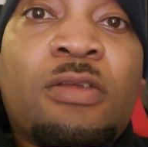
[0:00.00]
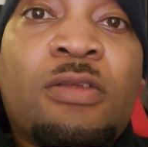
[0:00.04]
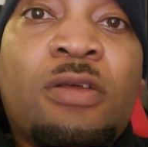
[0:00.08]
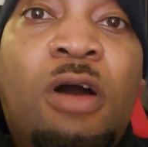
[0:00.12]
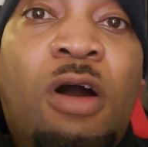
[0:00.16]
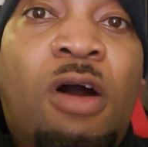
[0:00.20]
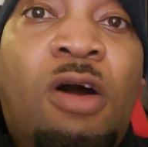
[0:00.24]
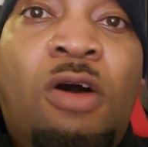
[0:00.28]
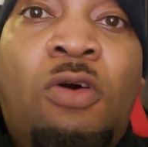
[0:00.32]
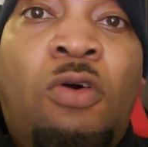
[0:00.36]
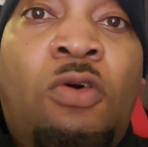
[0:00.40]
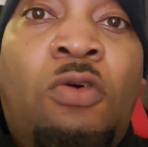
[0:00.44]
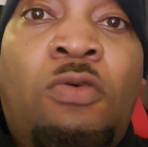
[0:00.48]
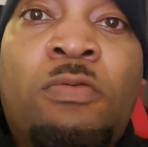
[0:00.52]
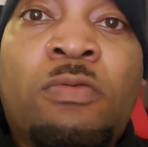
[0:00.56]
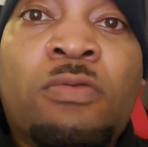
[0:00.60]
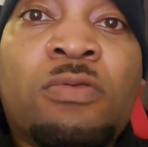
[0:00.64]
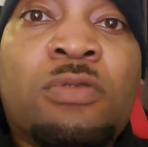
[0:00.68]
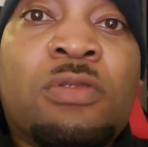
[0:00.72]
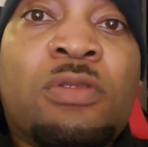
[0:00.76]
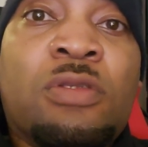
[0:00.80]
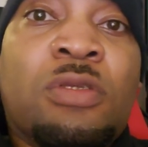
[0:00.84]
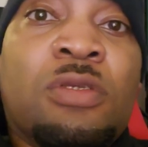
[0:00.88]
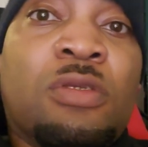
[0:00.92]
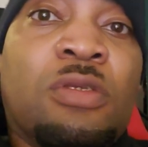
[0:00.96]
Oh,
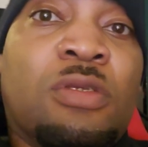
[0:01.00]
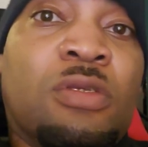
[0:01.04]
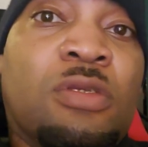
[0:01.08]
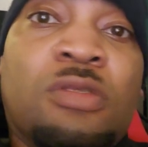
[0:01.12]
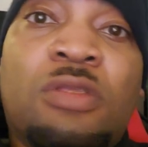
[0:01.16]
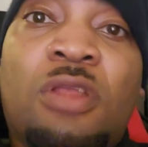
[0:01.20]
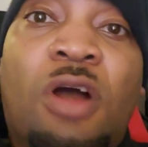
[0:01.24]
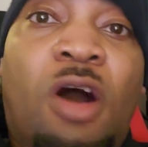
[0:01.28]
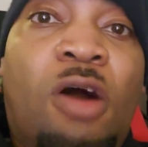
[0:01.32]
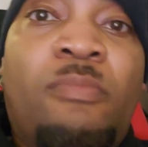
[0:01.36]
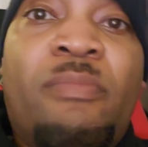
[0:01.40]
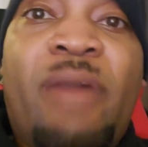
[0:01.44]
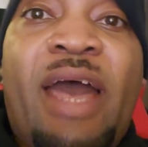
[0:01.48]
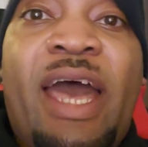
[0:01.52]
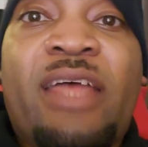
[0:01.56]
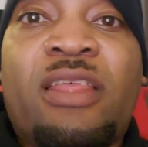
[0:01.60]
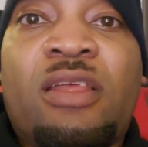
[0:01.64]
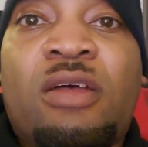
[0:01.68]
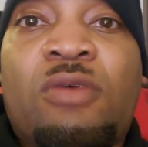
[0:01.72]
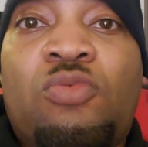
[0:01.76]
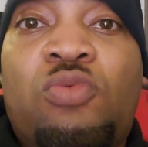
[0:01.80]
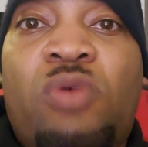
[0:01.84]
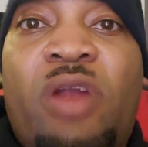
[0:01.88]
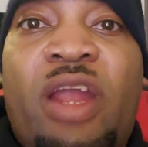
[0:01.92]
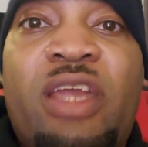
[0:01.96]
no
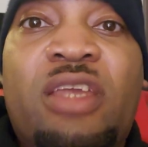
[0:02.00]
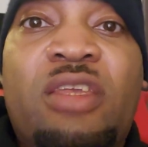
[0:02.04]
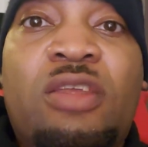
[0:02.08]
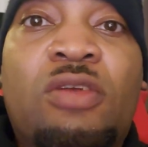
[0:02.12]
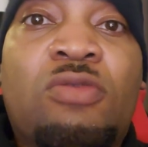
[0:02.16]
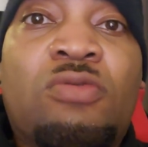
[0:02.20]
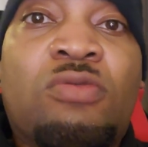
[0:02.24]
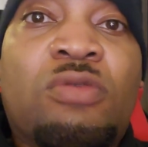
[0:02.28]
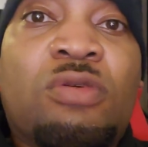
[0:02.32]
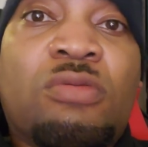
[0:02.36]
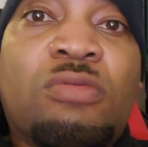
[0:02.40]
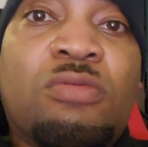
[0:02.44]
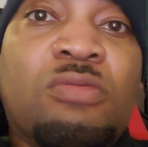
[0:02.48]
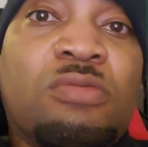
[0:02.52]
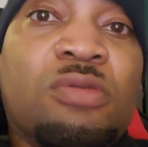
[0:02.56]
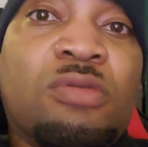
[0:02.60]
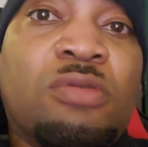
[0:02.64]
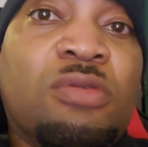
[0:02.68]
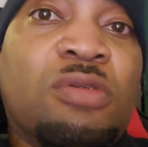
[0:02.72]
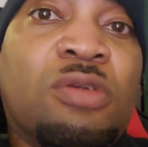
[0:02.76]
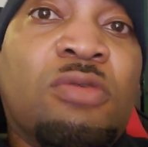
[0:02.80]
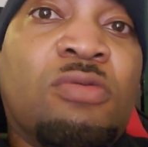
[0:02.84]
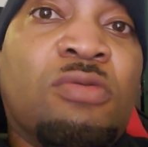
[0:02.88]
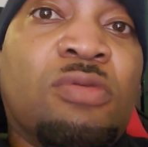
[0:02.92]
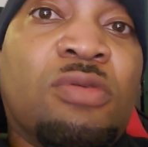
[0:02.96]
matter where you
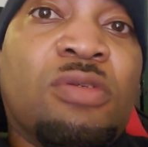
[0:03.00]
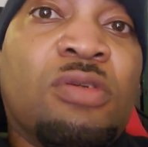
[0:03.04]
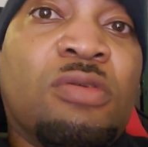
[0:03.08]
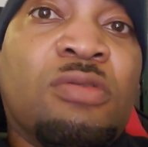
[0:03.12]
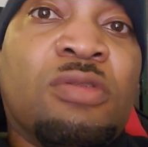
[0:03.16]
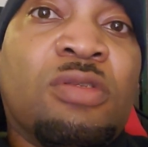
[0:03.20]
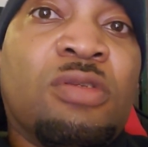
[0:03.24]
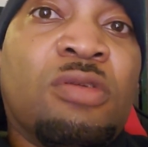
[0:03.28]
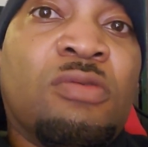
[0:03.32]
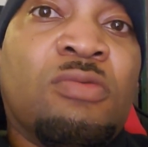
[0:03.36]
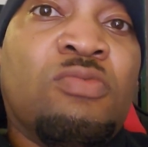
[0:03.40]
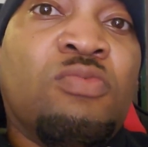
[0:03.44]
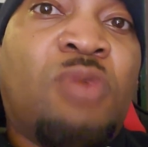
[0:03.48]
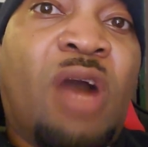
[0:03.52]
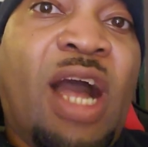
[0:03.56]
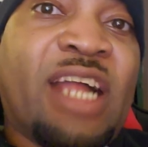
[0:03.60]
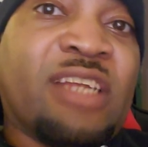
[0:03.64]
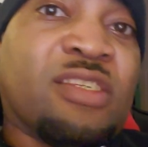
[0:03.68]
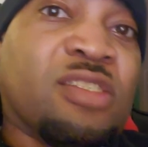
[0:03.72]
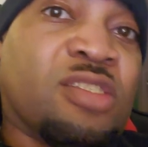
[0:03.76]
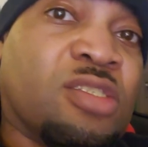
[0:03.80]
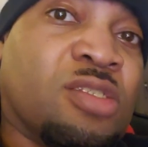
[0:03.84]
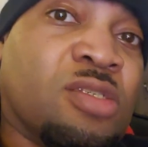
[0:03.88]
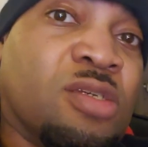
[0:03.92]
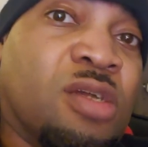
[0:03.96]

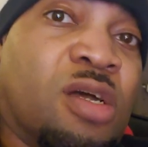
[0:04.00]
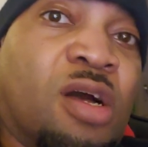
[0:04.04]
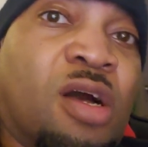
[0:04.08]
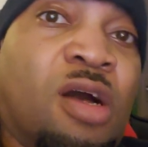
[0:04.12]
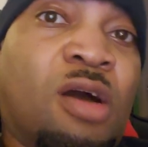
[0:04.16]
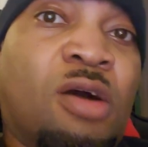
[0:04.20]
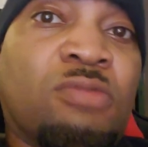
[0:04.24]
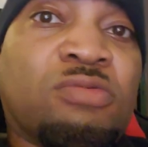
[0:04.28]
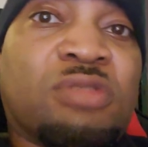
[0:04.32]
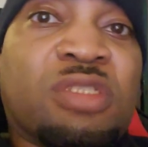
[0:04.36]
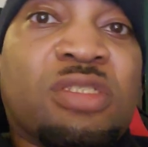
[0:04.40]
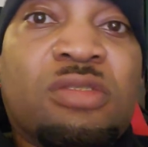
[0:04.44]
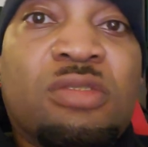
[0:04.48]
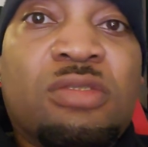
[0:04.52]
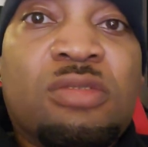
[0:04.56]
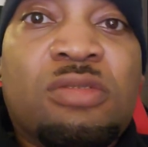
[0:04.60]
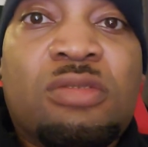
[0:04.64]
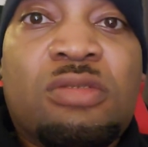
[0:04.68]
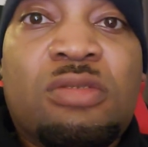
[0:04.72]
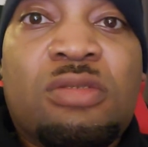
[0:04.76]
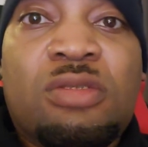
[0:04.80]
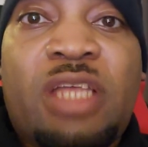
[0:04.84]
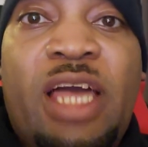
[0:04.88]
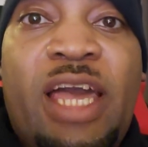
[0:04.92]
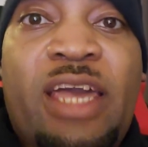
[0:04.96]
watch,
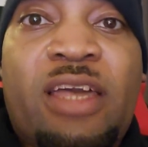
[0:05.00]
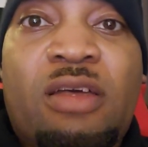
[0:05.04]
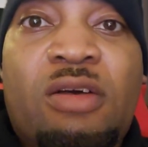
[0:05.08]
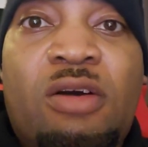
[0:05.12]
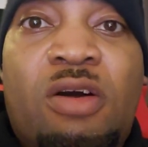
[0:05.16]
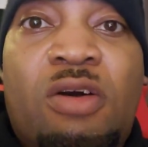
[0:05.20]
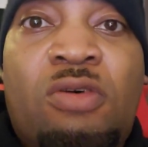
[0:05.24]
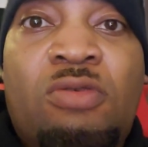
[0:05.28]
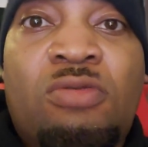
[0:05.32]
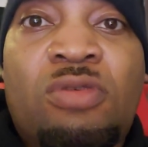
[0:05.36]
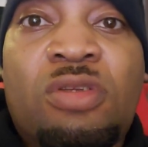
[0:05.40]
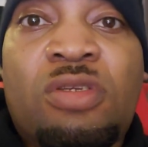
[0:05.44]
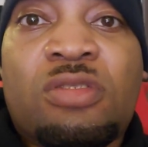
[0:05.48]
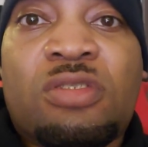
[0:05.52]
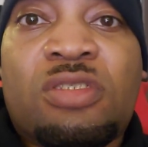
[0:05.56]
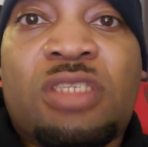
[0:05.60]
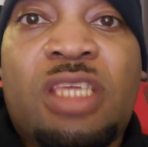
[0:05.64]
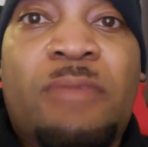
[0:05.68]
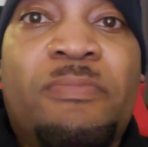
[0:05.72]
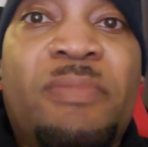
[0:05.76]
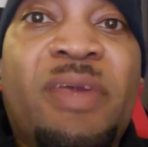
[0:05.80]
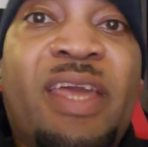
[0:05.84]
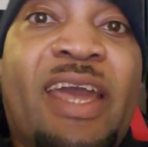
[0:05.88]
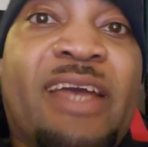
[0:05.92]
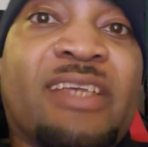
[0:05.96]
like on
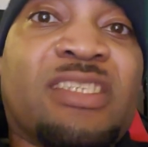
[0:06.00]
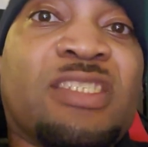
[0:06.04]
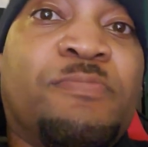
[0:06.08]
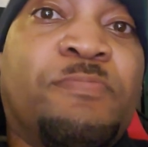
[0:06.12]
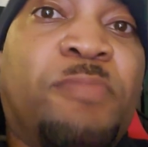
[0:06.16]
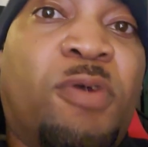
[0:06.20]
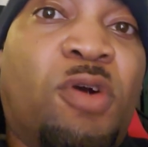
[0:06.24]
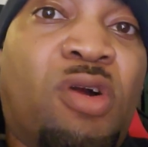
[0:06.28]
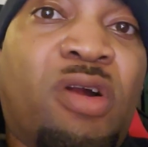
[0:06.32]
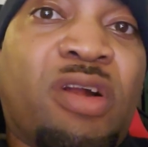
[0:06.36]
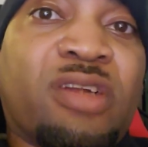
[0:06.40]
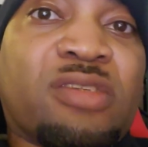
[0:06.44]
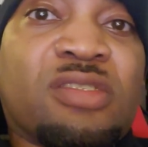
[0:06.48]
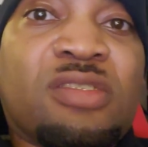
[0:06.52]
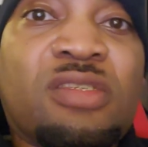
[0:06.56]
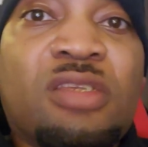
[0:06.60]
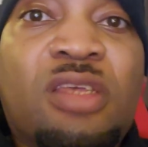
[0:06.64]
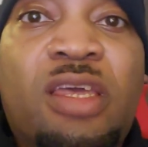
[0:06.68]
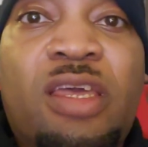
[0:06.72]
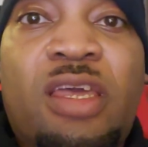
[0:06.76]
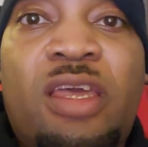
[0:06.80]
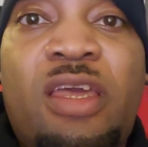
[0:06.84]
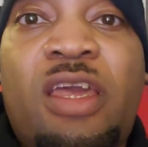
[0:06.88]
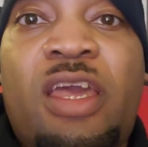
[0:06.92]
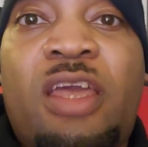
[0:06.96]
CBS Sports,
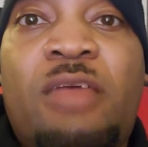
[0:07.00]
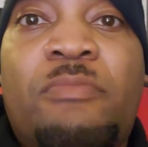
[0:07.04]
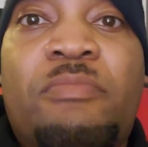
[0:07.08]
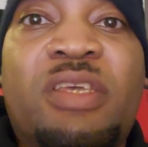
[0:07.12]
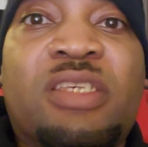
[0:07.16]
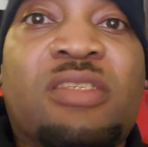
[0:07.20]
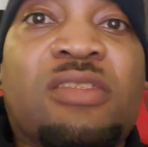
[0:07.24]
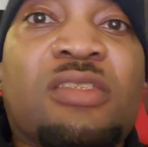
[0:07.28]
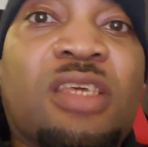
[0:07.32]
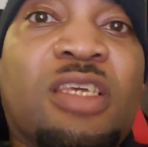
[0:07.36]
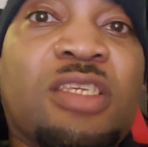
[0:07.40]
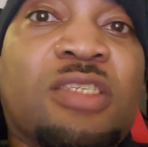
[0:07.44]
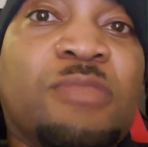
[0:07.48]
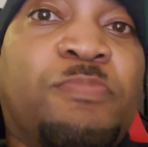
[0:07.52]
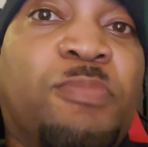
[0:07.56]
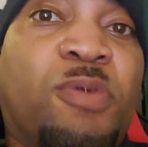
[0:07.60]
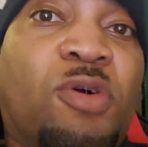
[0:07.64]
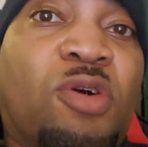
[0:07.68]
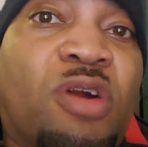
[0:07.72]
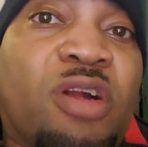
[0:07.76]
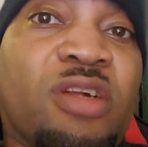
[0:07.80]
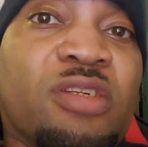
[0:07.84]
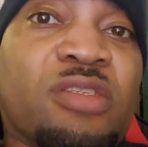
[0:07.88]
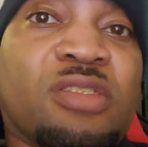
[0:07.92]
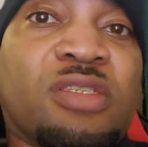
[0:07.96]
NBC
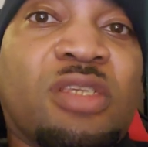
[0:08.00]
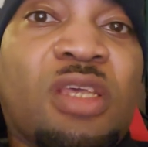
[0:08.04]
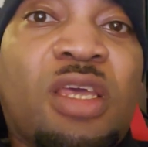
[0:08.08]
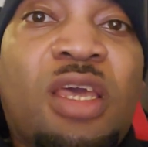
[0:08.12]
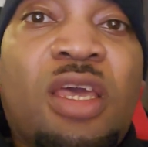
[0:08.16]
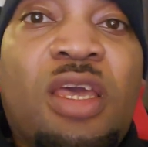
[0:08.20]
Sports,